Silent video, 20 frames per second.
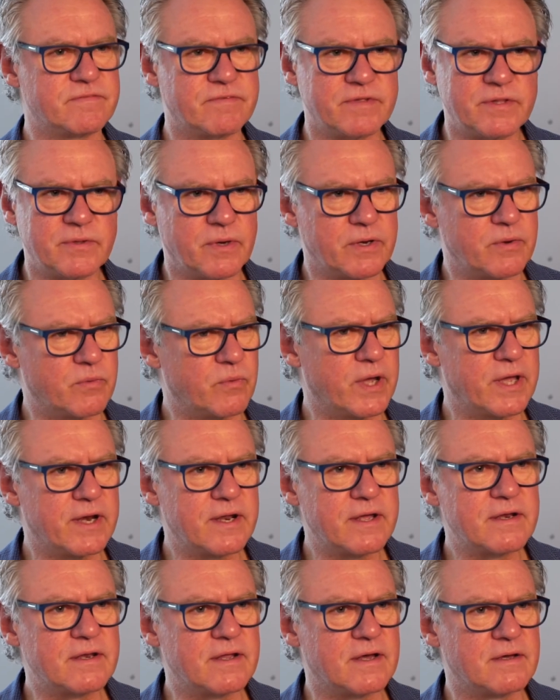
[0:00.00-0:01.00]
even though I'd read
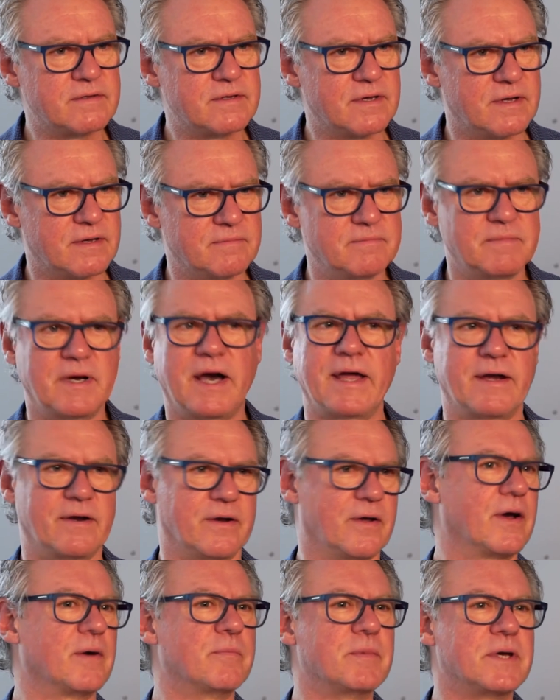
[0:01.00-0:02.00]
it, I don't
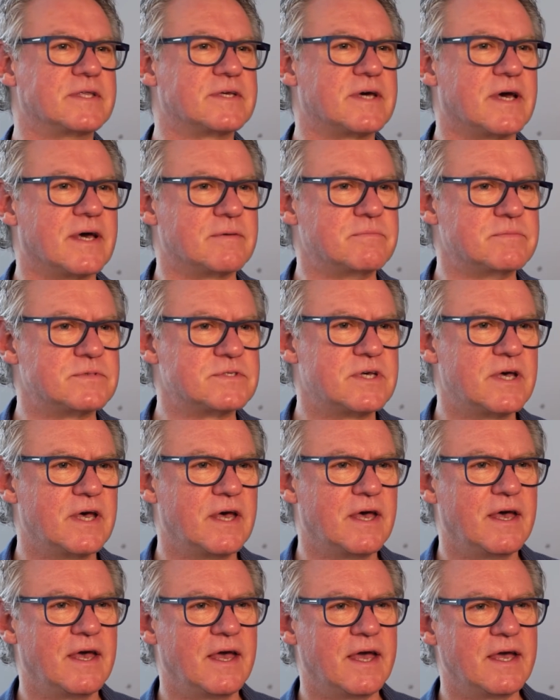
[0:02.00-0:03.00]
know how many times,
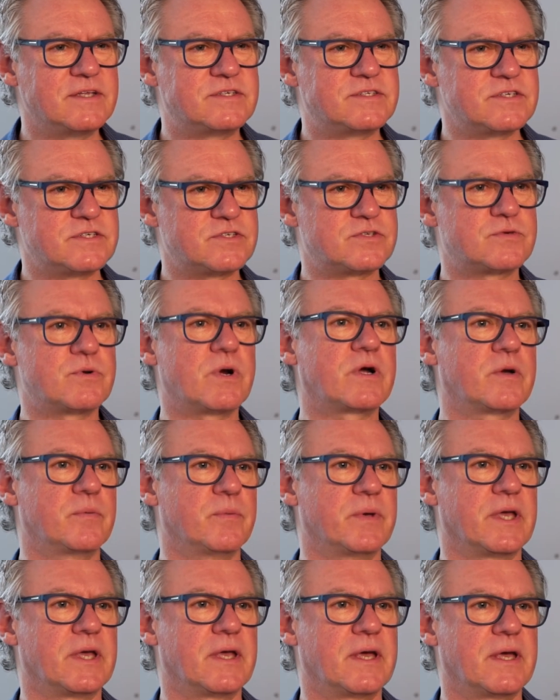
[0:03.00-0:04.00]
it just struck
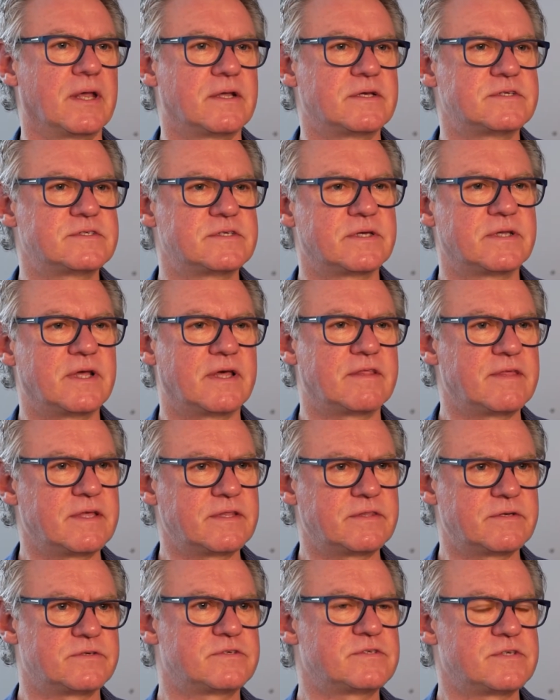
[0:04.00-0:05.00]
me. And I said, I
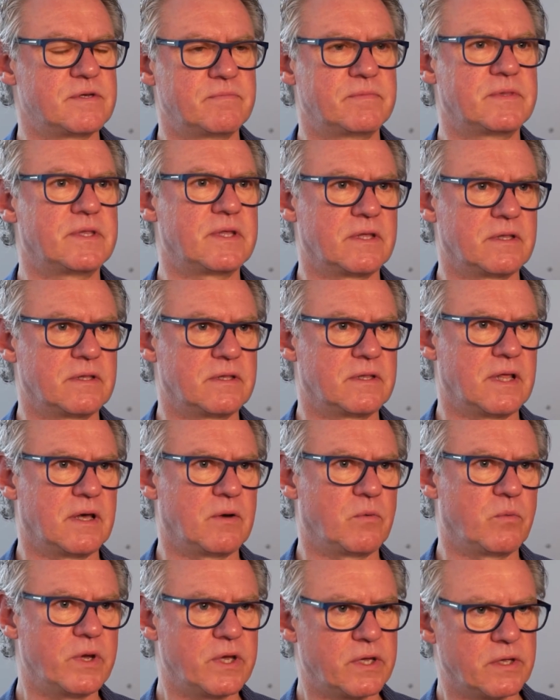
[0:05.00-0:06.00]
think there's something
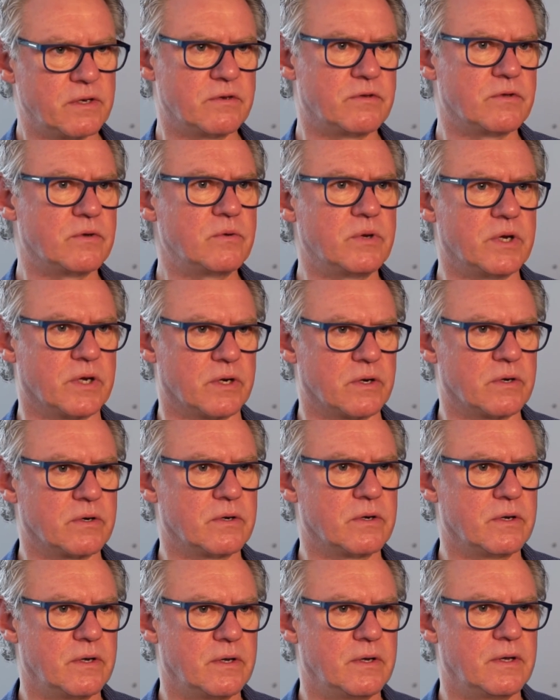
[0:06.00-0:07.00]
that we can do here.
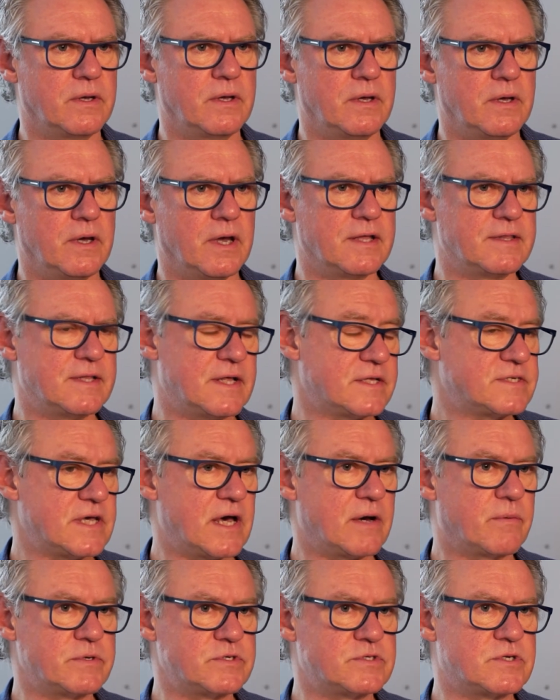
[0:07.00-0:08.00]
And that's
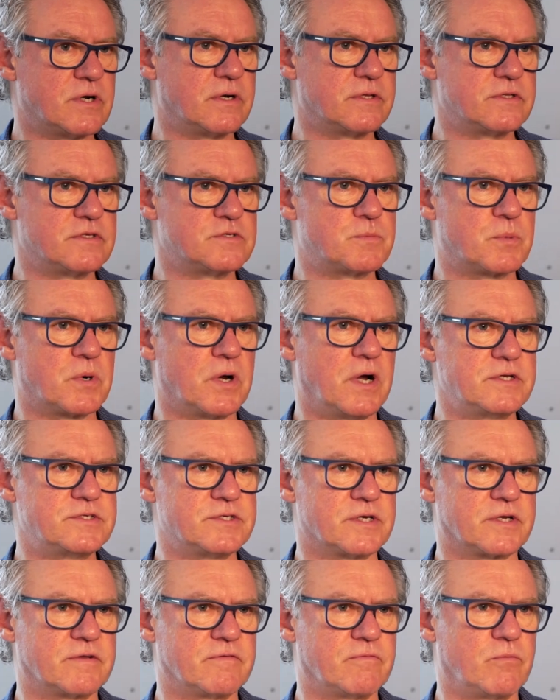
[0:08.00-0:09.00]
how we started this
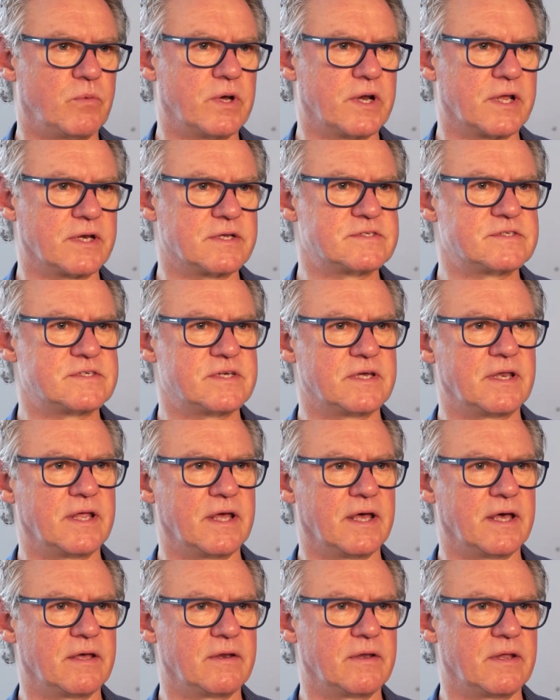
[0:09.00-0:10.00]
project of wanting to sit
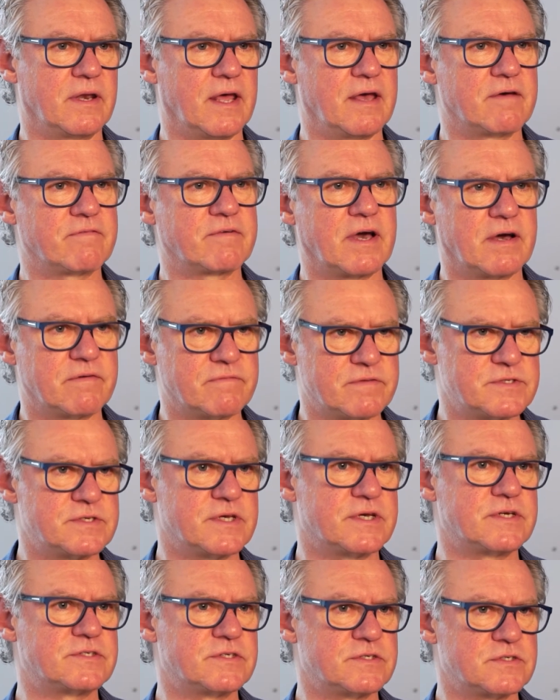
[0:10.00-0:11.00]
down and have
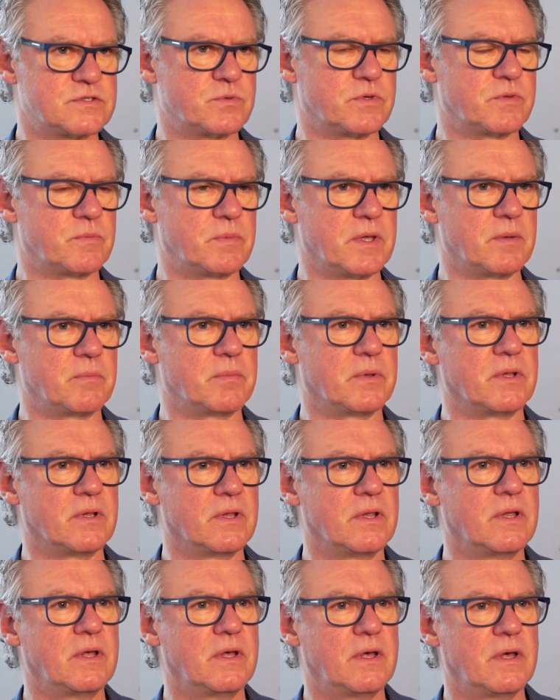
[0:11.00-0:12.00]
conversations with
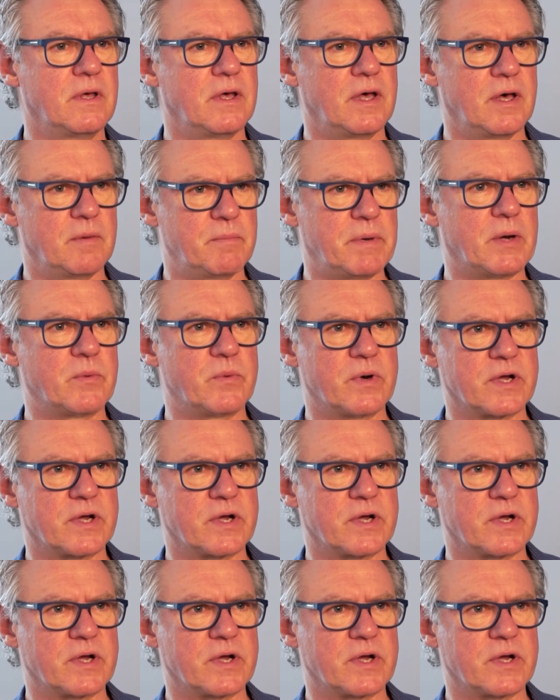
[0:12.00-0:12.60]
people about